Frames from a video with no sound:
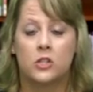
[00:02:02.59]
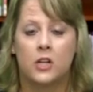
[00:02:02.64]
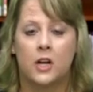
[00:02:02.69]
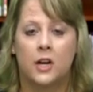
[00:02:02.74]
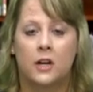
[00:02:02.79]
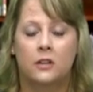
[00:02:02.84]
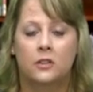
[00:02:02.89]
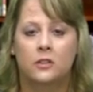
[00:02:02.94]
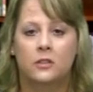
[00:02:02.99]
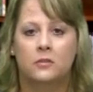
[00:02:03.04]

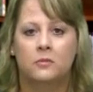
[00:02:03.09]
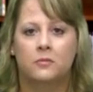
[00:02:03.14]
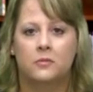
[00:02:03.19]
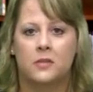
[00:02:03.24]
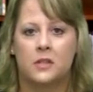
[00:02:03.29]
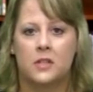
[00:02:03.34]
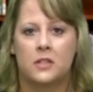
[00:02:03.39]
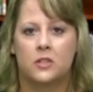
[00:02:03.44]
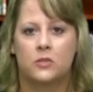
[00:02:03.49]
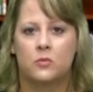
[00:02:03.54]
child.
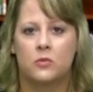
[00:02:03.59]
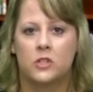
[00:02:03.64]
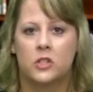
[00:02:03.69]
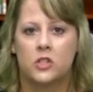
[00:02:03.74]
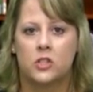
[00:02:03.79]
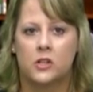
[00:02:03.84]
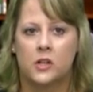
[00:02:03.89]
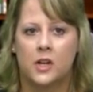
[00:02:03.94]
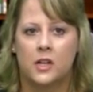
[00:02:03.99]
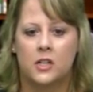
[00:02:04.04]
That's one
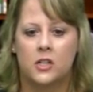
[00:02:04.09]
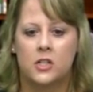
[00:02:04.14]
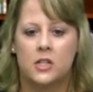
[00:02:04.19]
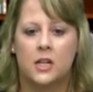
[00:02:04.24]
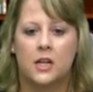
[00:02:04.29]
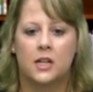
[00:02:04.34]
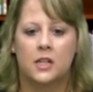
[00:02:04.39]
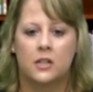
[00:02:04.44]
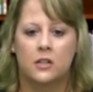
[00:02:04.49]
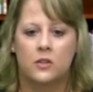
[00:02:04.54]
strategy
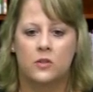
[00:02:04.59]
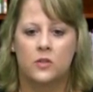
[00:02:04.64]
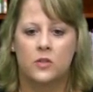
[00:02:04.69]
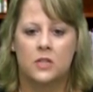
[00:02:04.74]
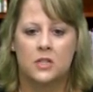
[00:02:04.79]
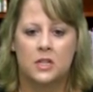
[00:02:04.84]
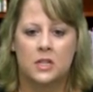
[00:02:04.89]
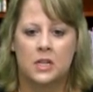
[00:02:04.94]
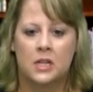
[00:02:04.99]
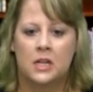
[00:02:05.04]
I
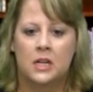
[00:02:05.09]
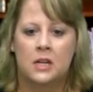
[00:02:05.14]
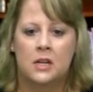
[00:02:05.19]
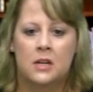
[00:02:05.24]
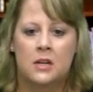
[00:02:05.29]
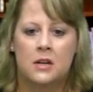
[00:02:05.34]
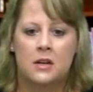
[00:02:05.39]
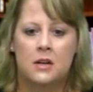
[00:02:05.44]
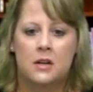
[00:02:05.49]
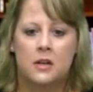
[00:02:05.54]
use.
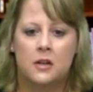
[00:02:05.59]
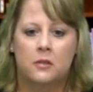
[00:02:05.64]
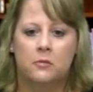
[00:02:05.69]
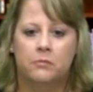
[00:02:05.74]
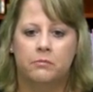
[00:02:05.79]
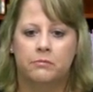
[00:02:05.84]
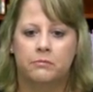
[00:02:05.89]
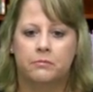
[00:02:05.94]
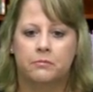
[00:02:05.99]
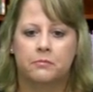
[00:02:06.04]

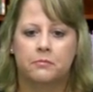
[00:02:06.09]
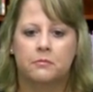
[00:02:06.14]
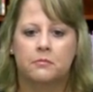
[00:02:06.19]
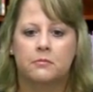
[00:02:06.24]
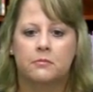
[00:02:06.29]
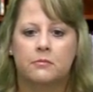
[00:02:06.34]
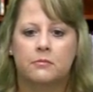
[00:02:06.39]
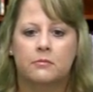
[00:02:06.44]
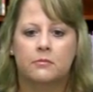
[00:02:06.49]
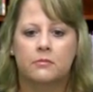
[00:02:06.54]
And
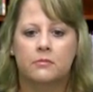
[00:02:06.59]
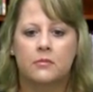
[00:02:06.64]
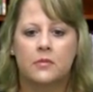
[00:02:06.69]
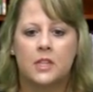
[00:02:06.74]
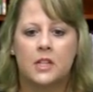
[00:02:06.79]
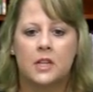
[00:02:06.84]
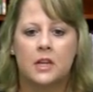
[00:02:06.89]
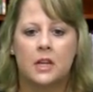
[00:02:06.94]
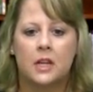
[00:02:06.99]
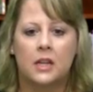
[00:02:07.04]

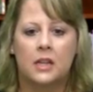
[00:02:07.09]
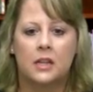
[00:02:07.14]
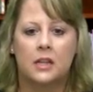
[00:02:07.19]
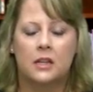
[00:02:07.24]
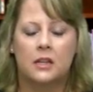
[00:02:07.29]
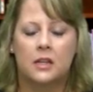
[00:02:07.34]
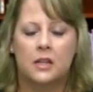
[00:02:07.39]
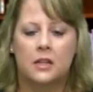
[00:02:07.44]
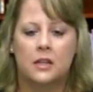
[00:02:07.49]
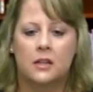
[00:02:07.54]

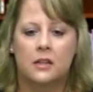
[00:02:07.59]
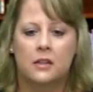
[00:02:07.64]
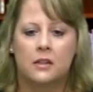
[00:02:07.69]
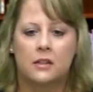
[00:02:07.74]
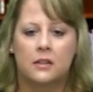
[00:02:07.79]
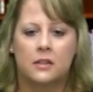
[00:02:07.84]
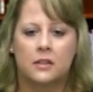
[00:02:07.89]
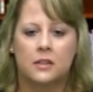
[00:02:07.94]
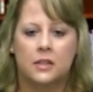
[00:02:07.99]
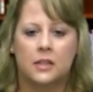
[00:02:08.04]

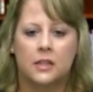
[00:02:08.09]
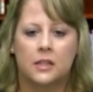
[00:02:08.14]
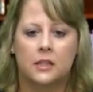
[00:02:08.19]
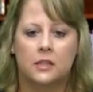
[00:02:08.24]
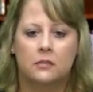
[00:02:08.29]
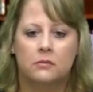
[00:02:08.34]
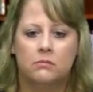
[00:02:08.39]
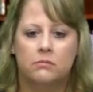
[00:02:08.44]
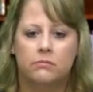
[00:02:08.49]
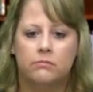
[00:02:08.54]
then
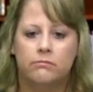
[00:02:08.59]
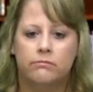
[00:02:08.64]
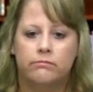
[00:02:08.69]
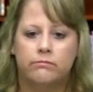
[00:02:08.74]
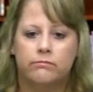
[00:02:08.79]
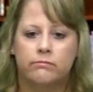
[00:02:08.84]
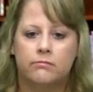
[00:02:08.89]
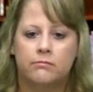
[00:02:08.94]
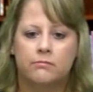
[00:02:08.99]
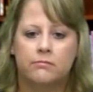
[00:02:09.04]

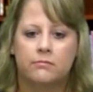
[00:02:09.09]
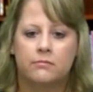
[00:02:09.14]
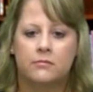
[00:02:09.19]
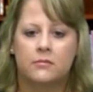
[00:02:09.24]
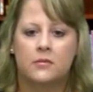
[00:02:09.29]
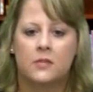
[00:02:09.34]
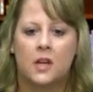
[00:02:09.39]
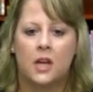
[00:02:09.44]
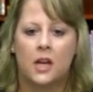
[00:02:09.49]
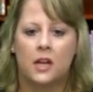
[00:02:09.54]

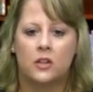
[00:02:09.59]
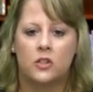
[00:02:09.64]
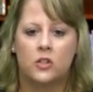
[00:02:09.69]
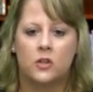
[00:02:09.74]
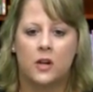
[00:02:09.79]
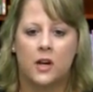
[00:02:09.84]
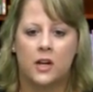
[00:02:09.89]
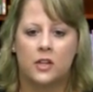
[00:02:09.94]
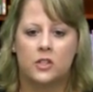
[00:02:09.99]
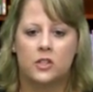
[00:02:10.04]
I
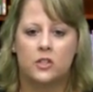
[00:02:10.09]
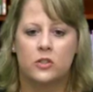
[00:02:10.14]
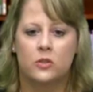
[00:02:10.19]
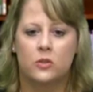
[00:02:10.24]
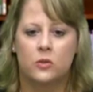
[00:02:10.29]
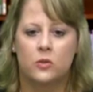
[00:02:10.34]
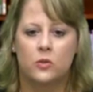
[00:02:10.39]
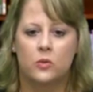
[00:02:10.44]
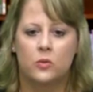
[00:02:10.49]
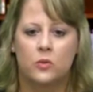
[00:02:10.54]
try
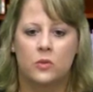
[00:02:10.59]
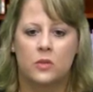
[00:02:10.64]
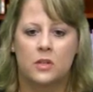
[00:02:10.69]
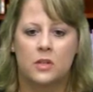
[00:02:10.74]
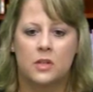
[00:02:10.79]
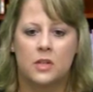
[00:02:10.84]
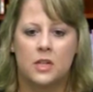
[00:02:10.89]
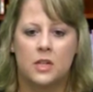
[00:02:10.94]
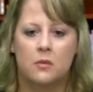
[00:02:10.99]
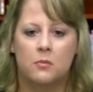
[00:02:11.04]
to
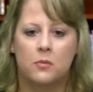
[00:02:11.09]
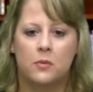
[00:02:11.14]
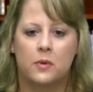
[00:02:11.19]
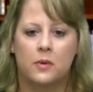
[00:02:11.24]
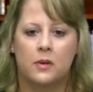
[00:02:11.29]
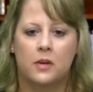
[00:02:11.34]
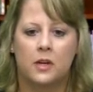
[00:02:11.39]
keep